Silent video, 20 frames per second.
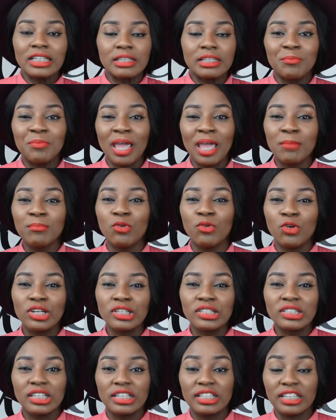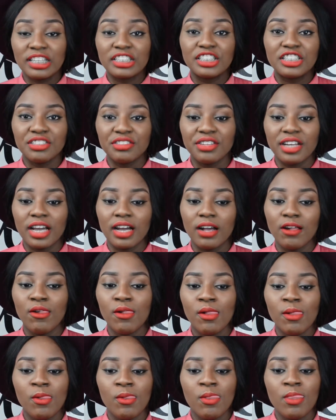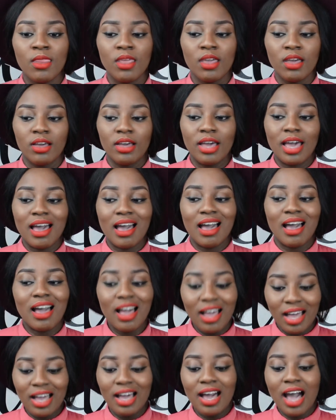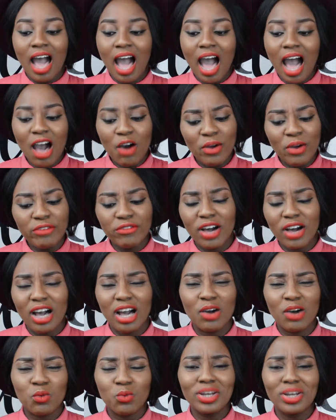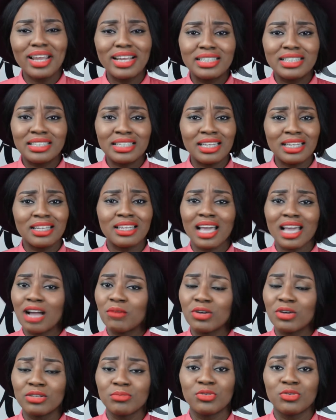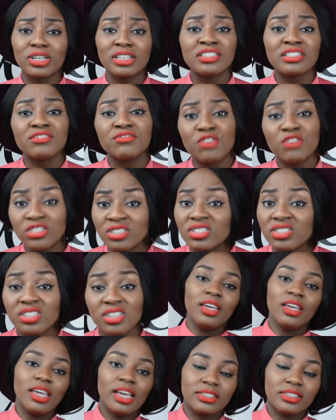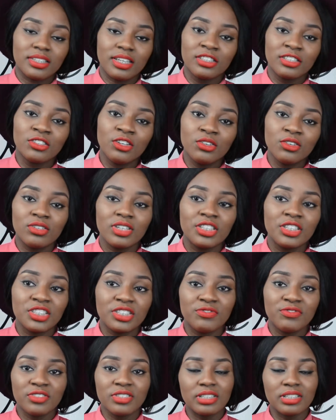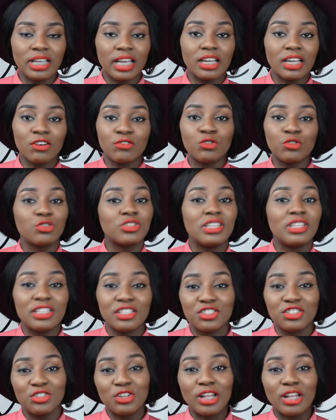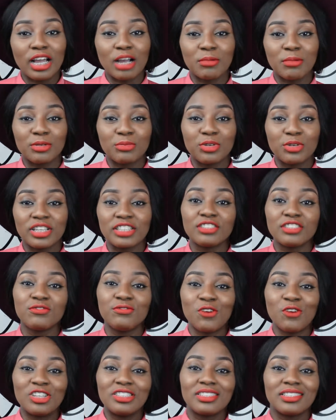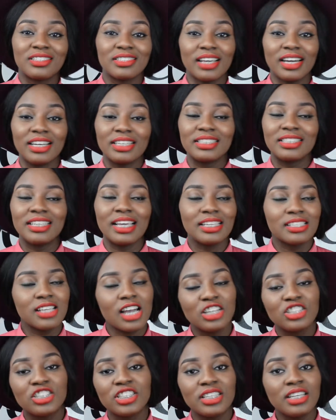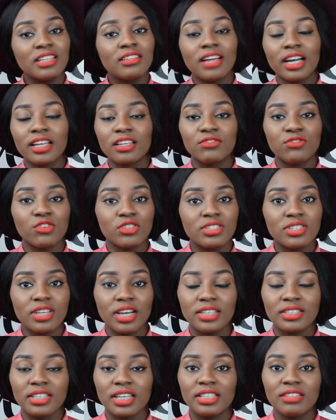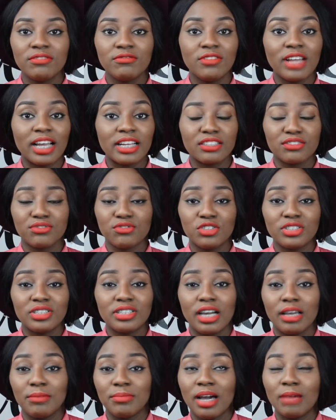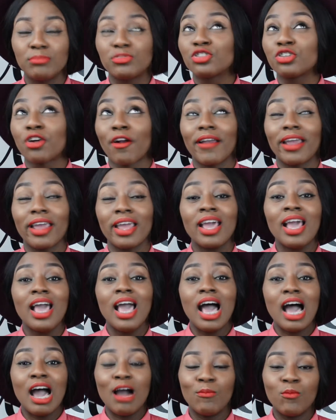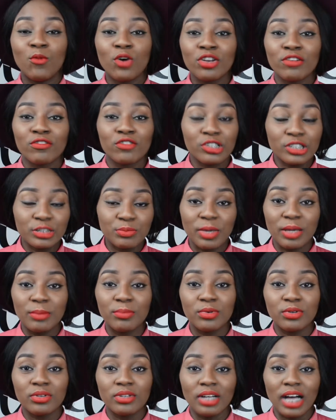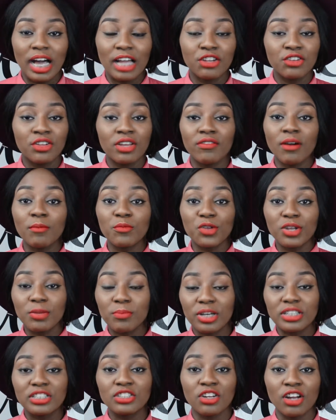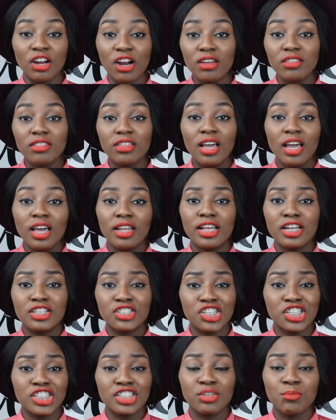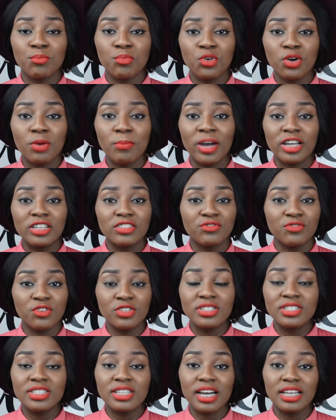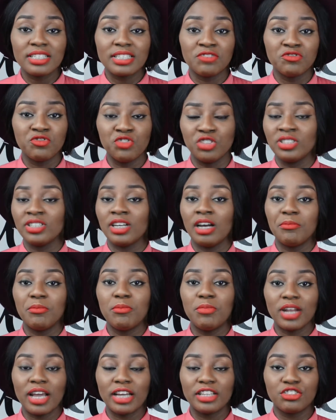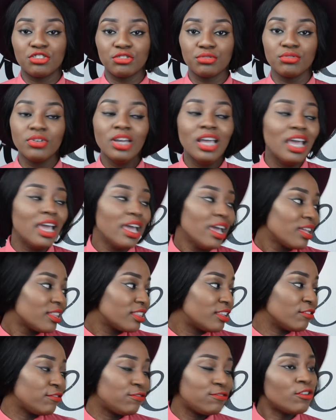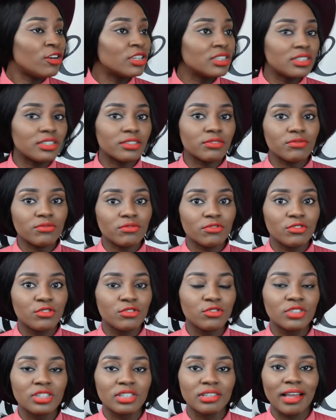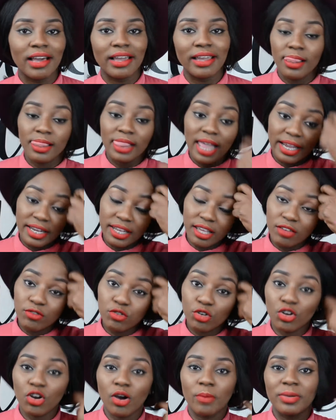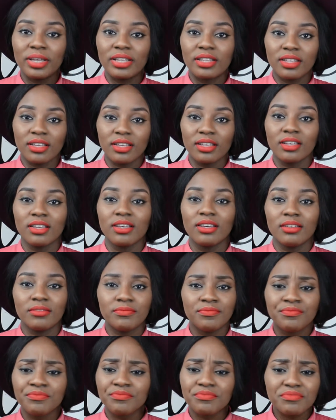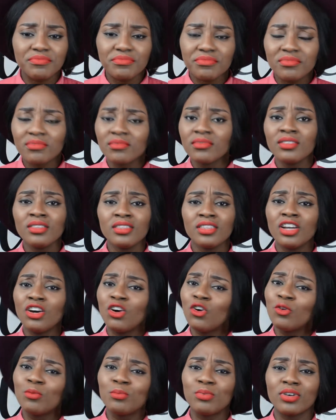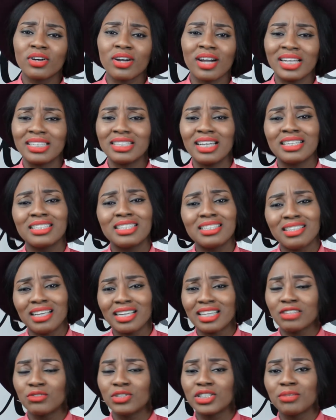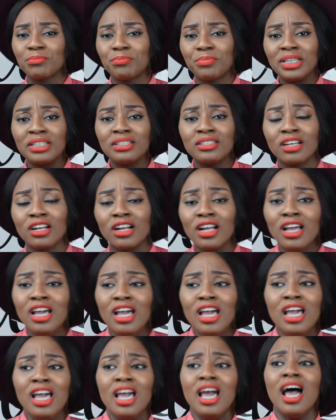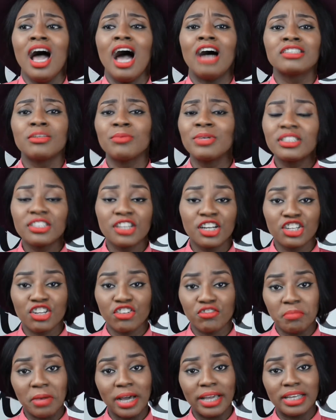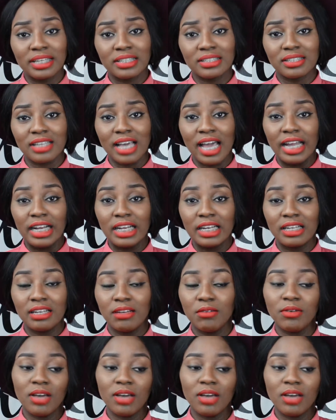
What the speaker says: say pain points in Nigeria. However, what I didn't like about the book is the font. Yes, I know, it just feels like, of all things to not like about the book is the font size. Yes, I didn't like the font size. I didn't like the font type. I'm sorry. I'm one of those people. I don't know if I'm the only person on earth that judges a book by its font size and font type, but I do. The font looked like they photocopied the whole book. I didn't like it. I was a bit turned off by it, and